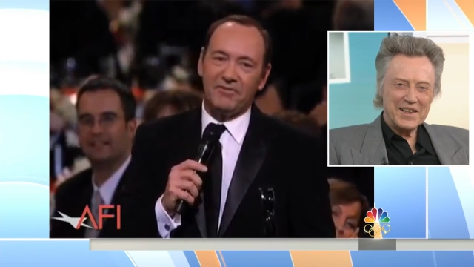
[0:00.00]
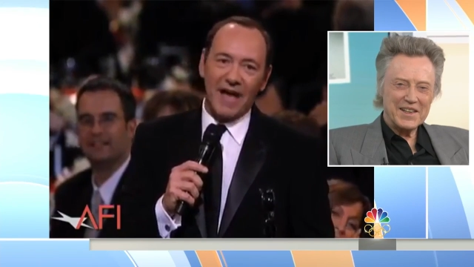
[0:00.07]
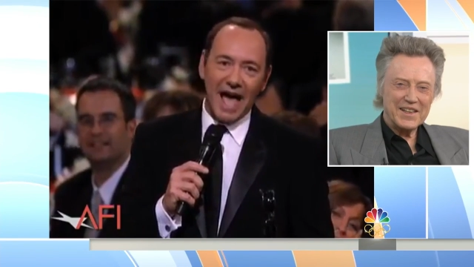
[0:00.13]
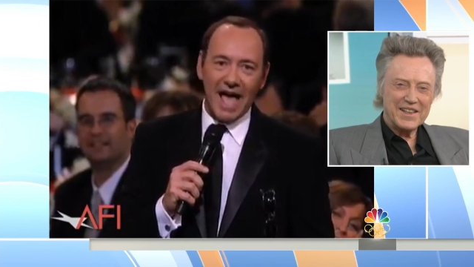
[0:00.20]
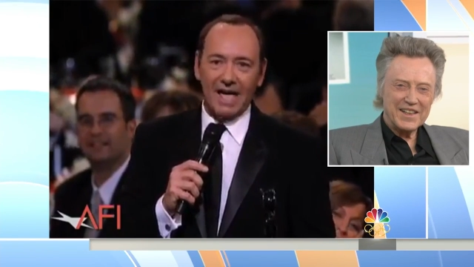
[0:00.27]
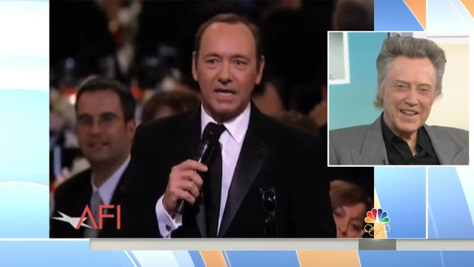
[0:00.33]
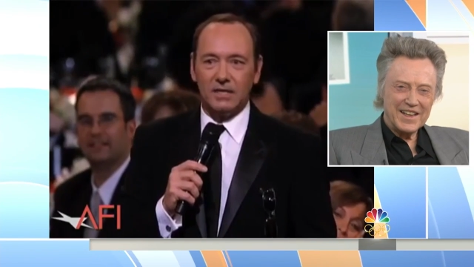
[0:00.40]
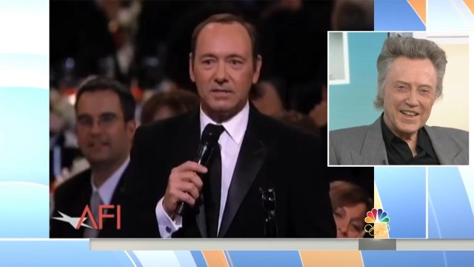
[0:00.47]
Speaker 1: F
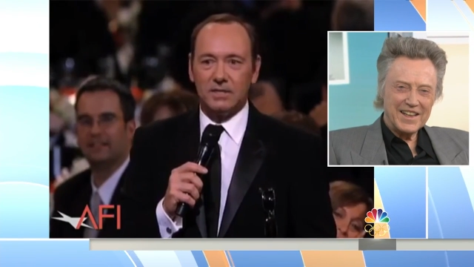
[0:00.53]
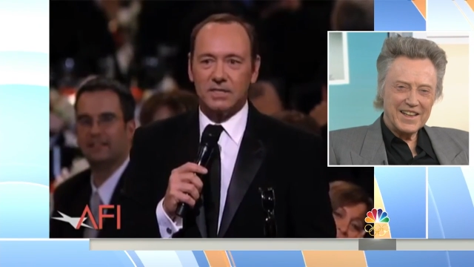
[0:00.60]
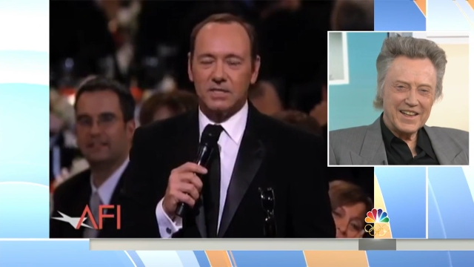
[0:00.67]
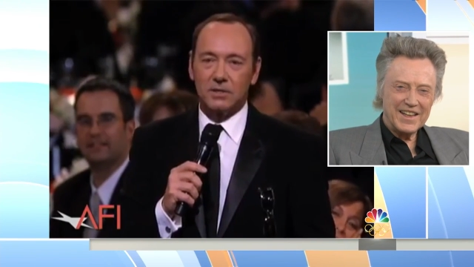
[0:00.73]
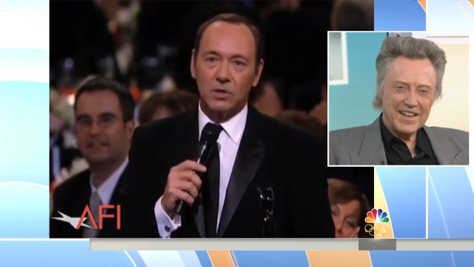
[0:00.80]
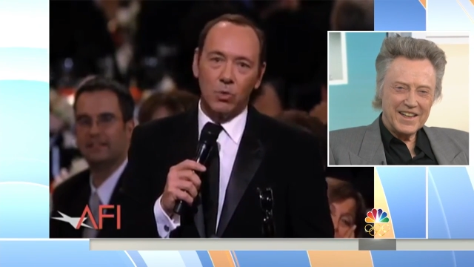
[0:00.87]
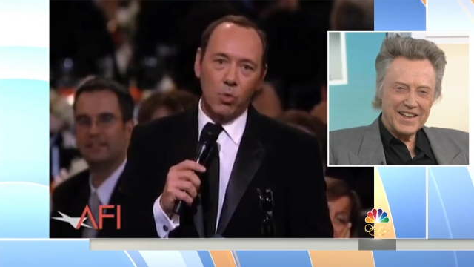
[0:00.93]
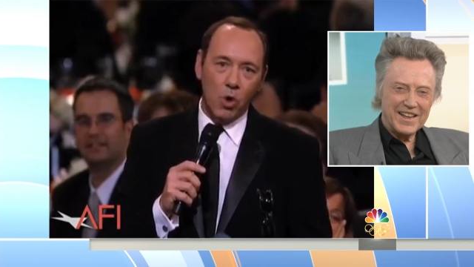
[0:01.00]
I
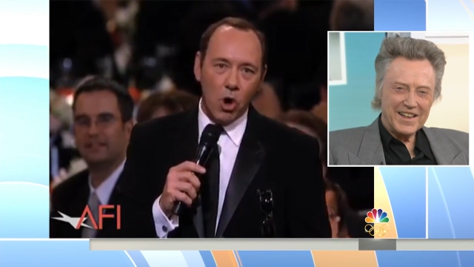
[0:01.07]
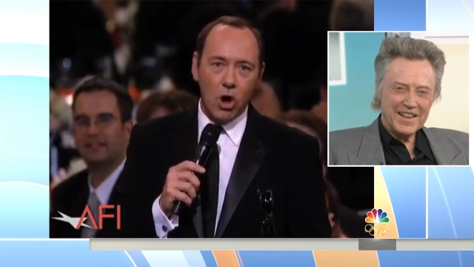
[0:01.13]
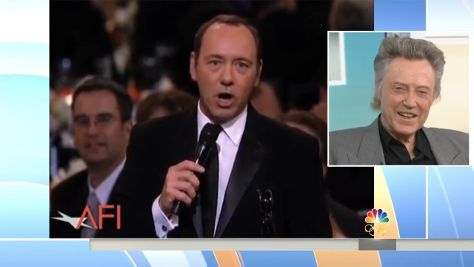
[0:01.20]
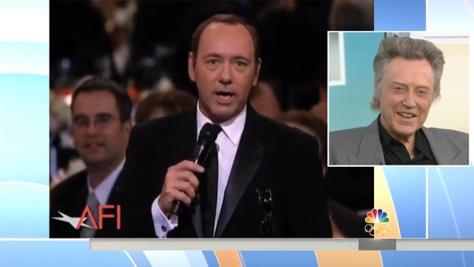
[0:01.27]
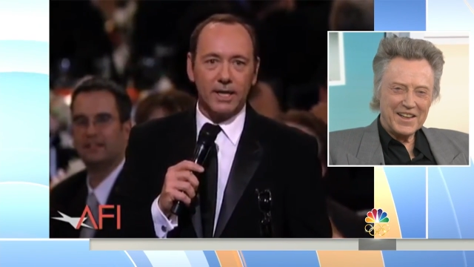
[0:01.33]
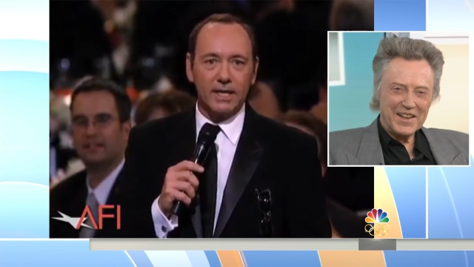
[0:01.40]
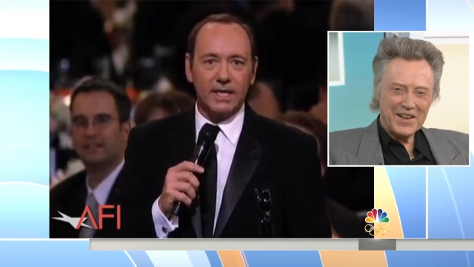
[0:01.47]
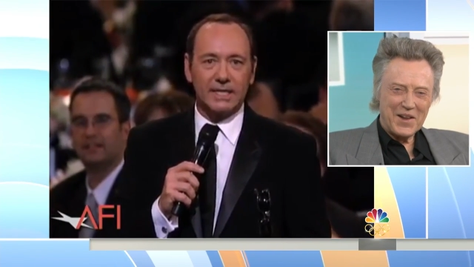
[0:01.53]
is an
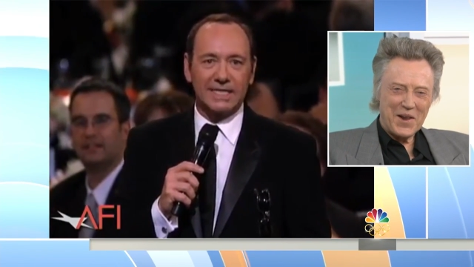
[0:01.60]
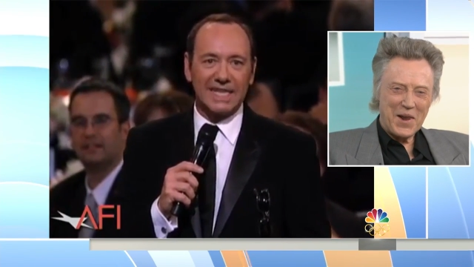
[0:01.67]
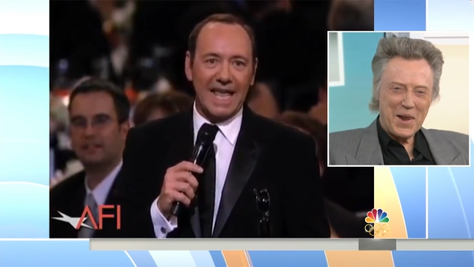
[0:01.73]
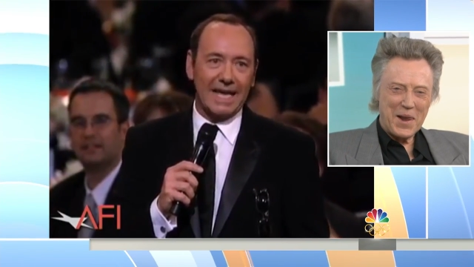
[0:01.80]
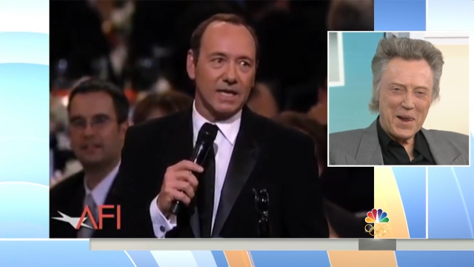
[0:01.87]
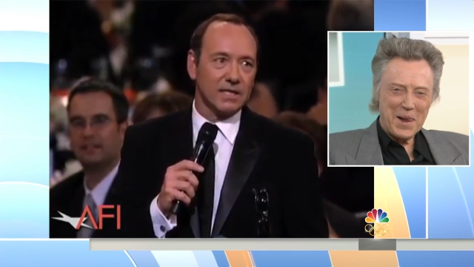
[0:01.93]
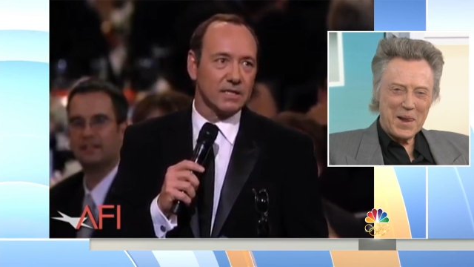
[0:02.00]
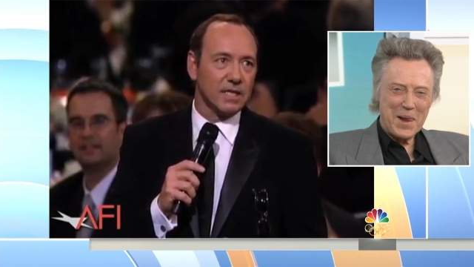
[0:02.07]
award. It's
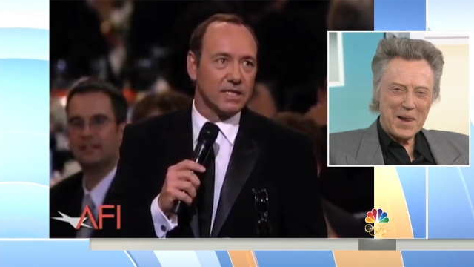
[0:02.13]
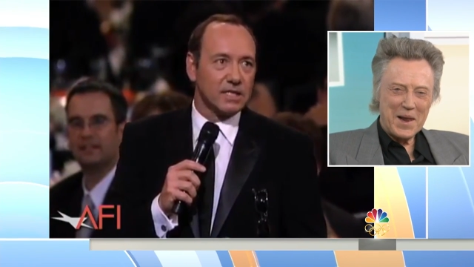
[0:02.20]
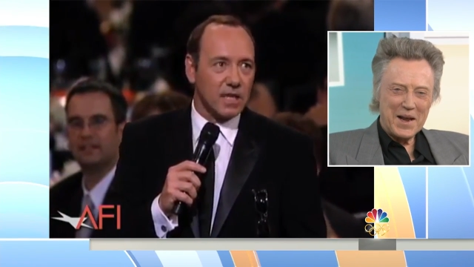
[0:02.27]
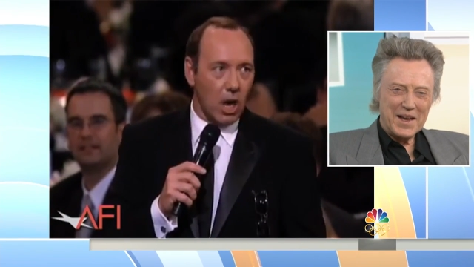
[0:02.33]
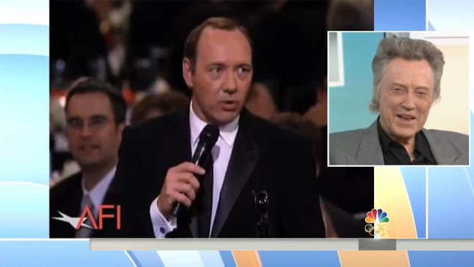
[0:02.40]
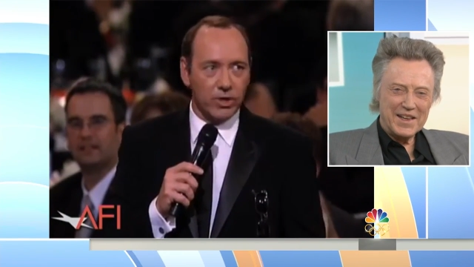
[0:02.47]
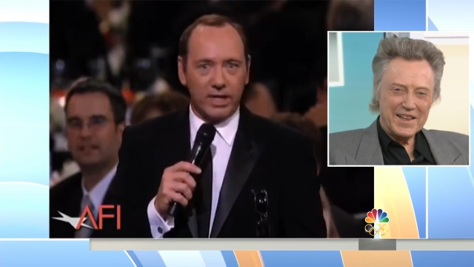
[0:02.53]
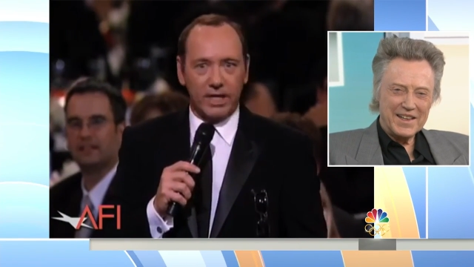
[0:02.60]
like the
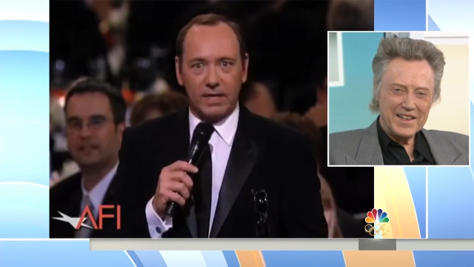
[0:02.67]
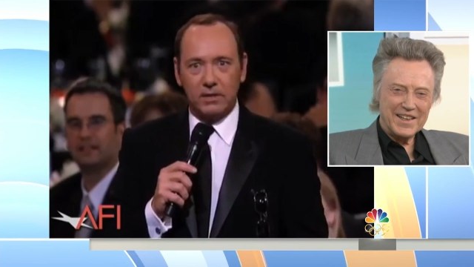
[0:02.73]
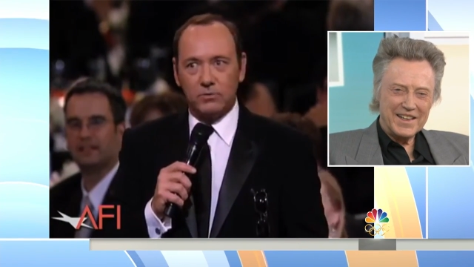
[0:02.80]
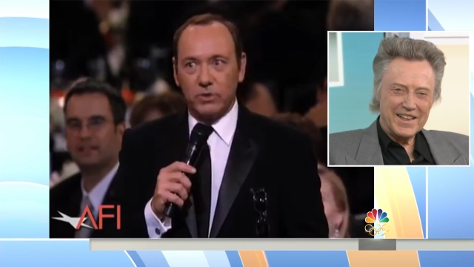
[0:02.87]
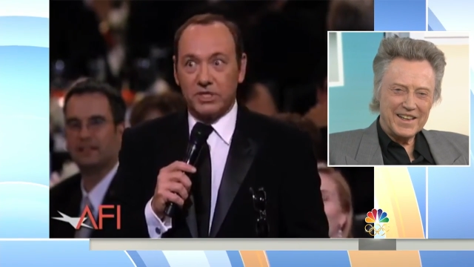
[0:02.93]
Tony,